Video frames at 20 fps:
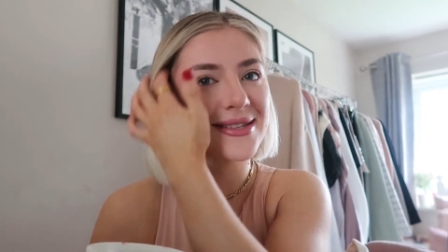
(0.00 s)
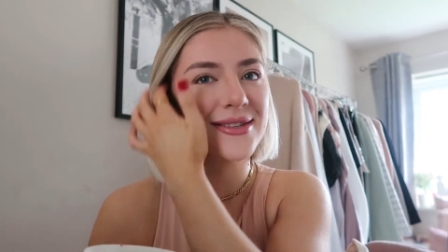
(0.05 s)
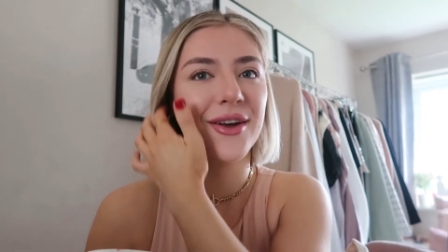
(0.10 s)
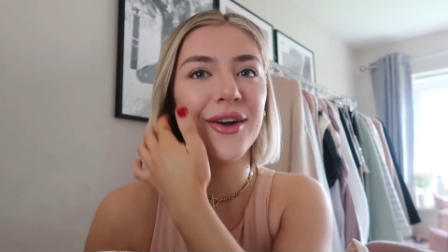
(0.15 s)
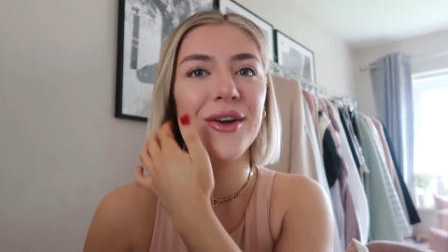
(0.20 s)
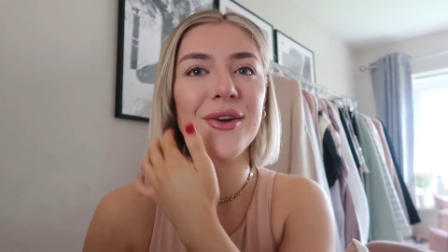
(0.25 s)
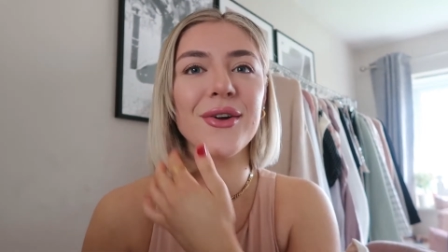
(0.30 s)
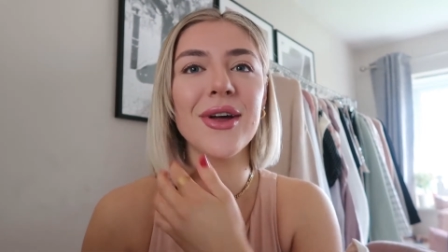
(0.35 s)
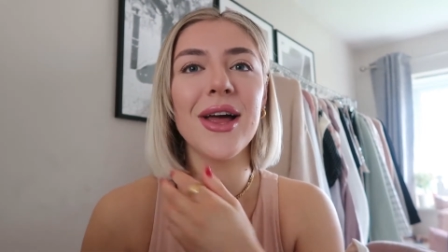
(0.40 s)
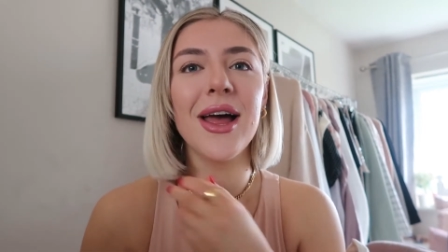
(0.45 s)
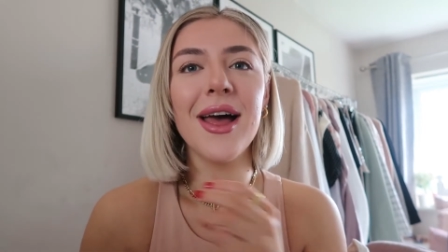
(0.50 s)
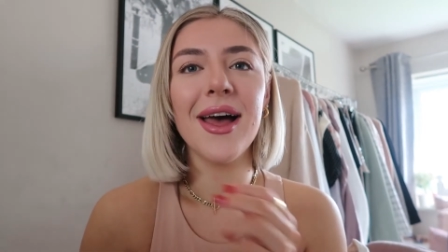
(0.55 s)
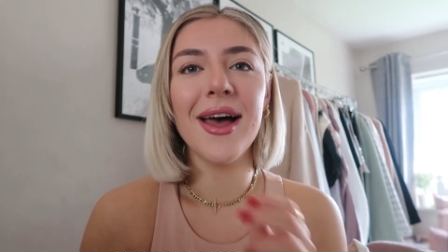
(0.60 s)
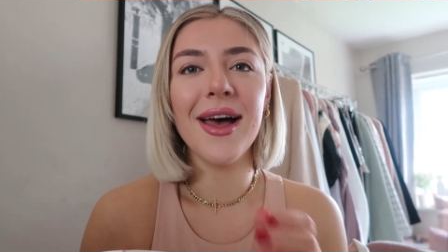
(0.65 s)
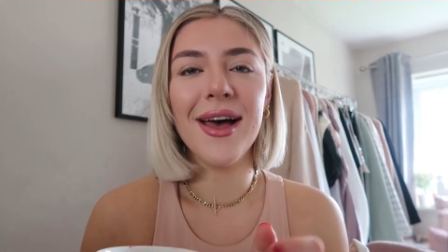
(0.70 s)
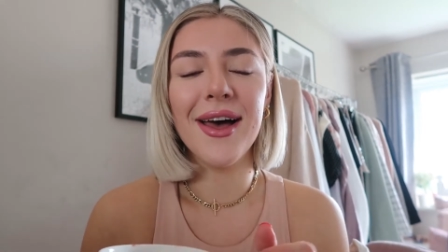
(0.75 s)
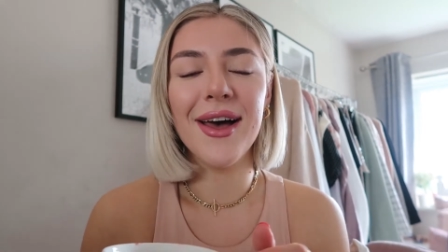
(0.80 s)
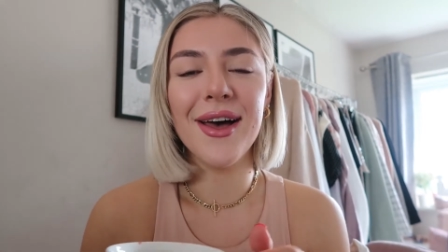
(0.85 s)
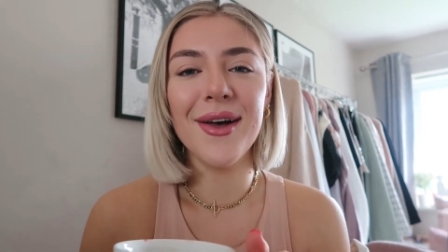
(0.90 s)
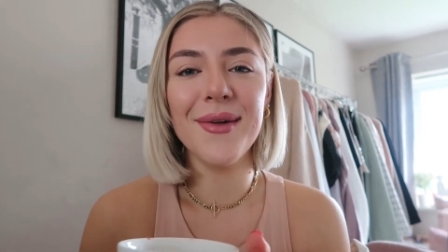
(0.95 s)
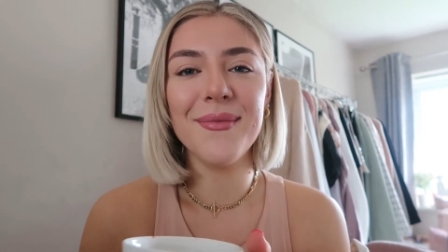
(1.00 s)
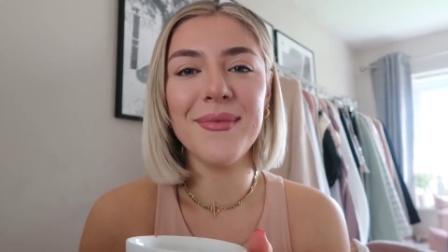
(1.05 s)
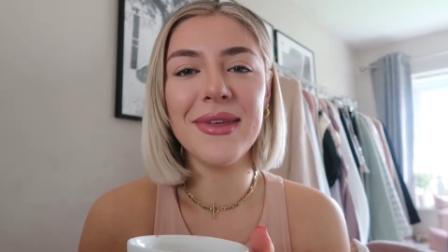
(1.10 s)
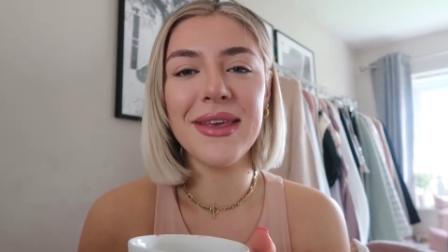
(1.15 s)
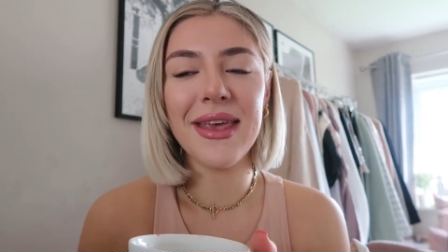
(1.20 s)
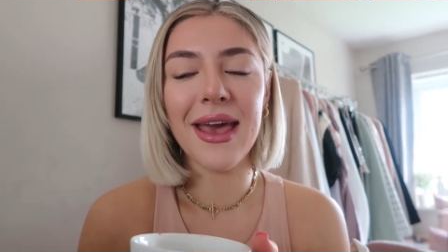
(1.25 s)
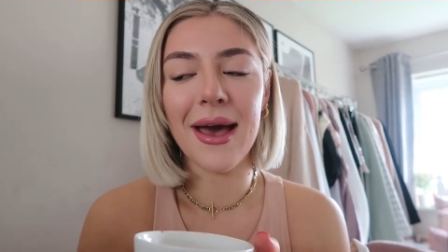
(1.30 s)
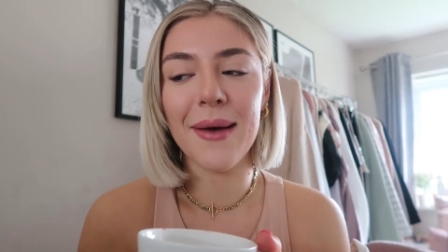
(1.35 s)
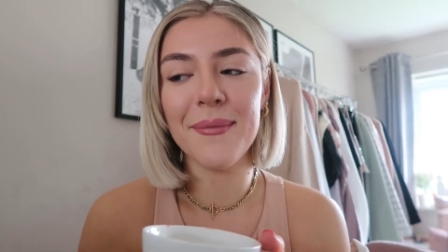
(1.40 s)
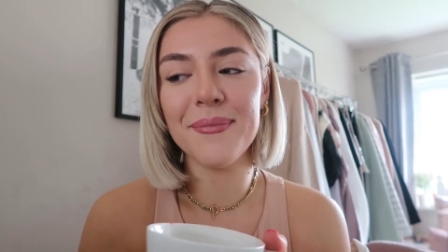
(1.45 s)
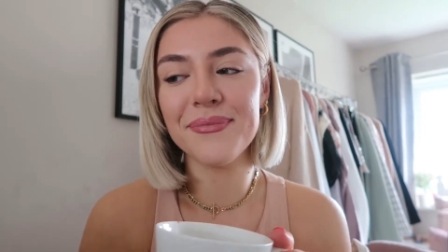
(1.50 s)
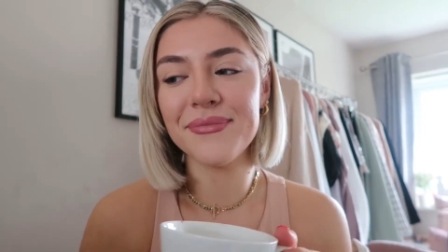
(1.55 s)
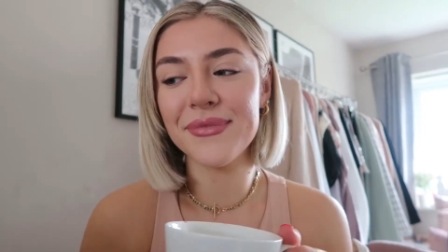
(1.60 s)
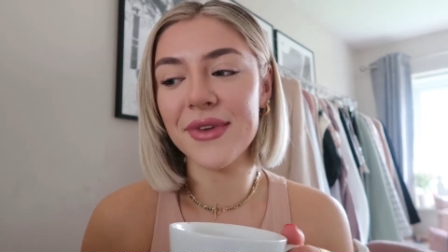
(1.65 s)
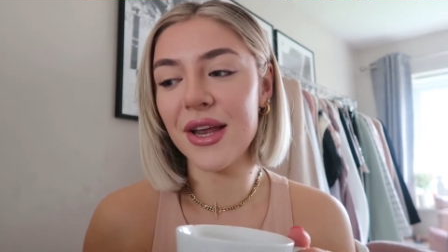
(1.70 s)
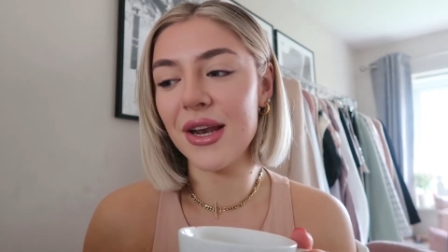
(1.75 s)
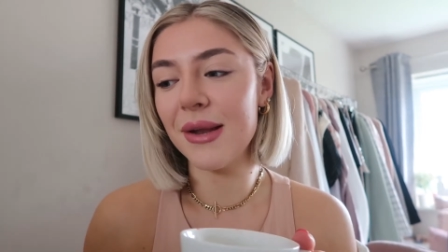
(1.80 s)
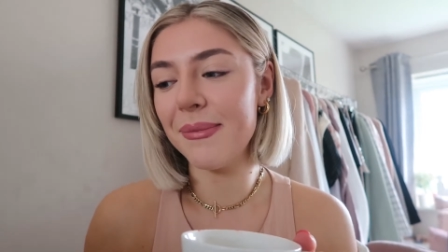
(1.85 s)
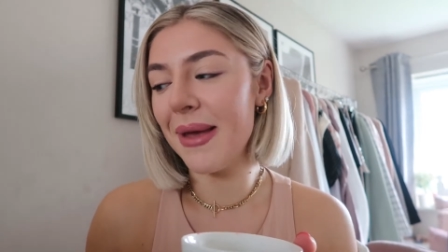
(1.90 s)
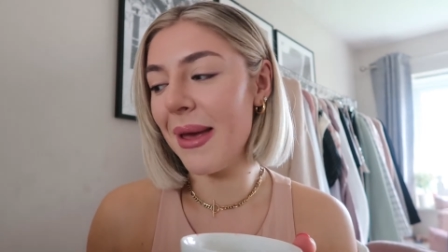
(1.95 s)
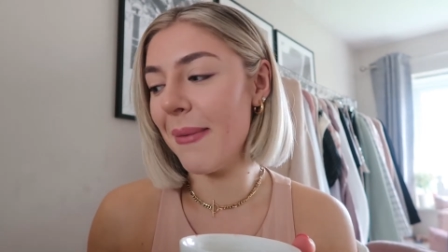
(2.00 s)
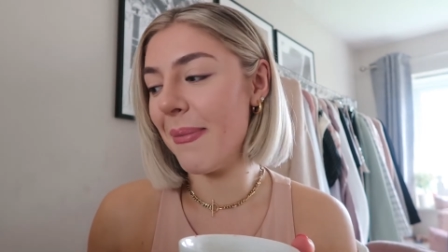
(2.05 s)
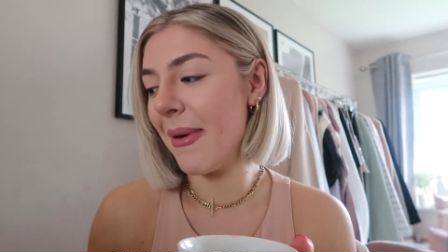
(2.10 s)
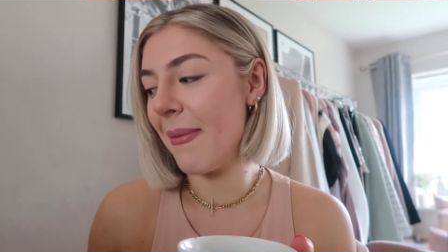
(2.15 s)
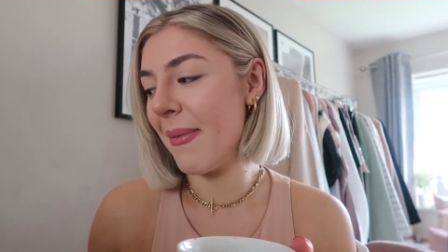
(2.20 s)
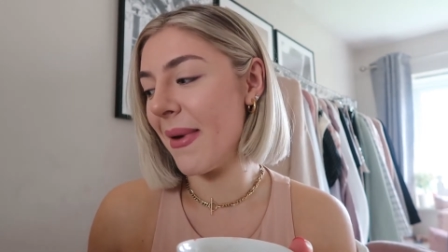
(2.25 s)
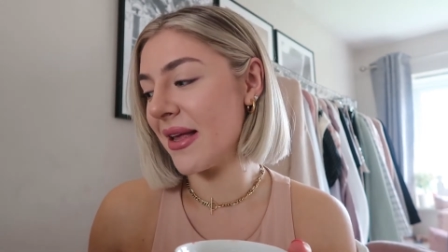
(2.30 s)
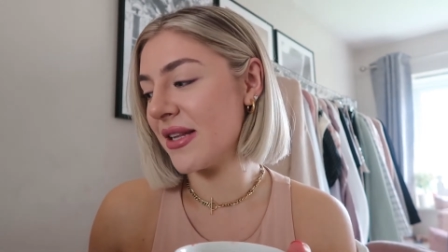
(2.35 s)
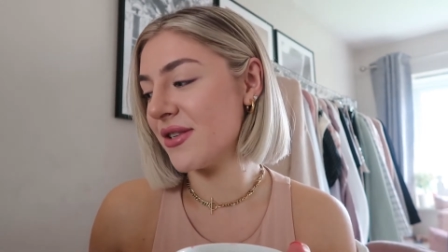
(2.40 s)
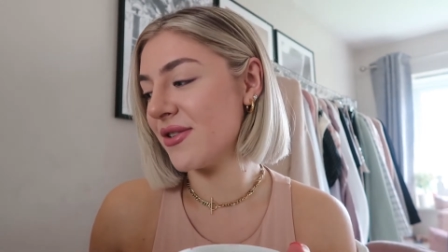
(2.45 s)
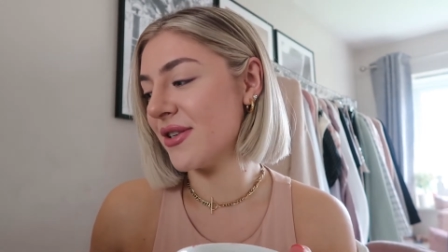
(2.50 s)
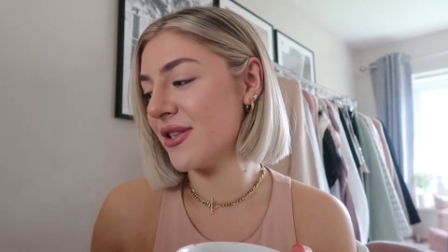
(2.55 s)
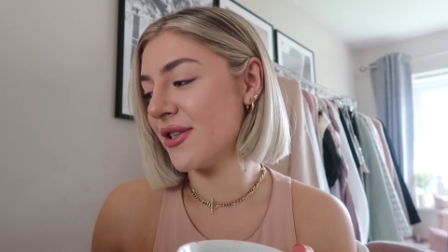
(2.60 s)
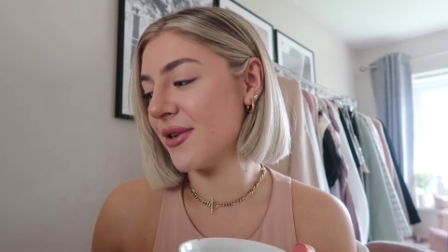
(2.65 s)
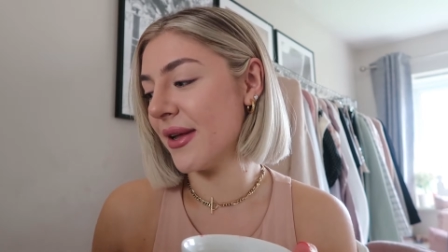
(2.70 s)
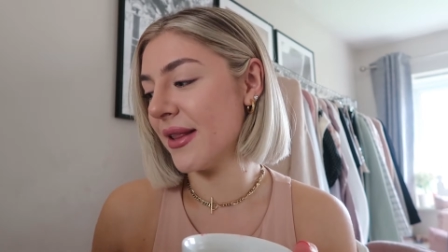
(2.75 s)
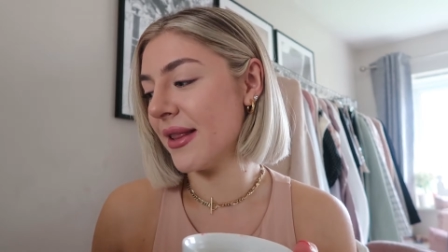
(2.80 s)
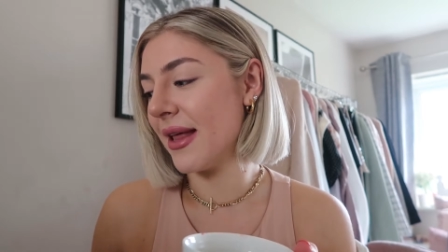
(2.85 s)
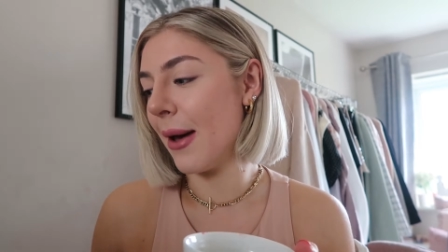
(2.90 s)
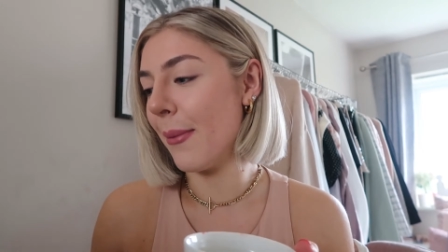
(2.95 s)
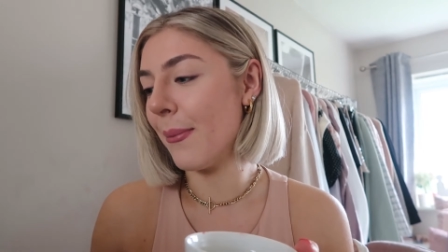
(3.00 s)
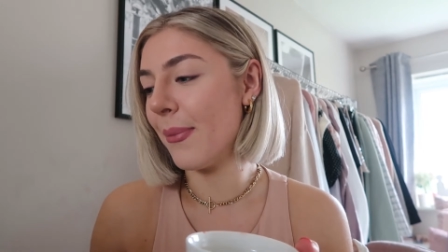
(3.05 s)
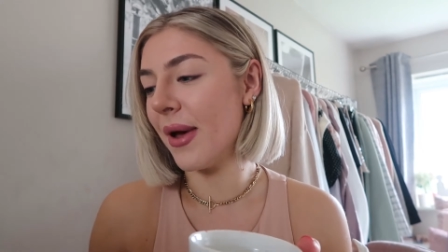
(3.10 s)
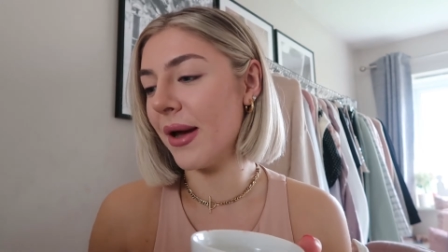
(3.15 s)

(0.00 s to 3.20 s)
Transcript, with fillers: So yeah, gonna be a bit better at doing that.